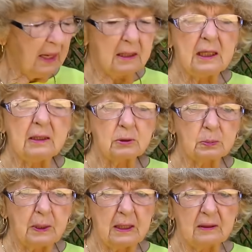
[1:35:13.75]
and he was
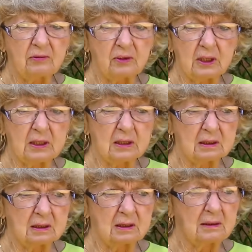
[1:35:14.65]
paying for
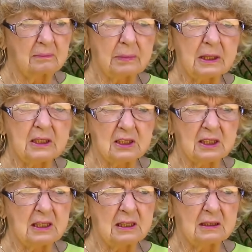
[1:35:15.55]
his
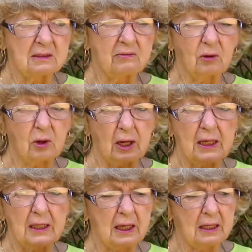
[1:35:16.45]
BCs for a
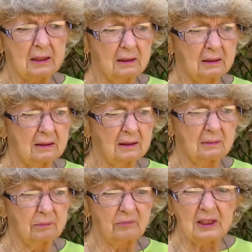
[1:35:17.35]
headache or
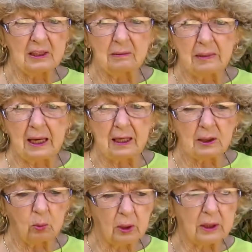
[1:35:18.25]
feeling bad
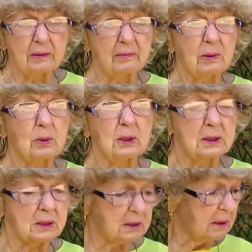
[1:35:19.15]
or whatever it
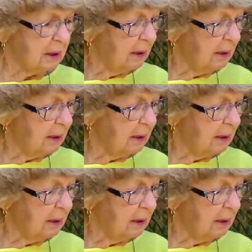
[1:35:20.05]
was.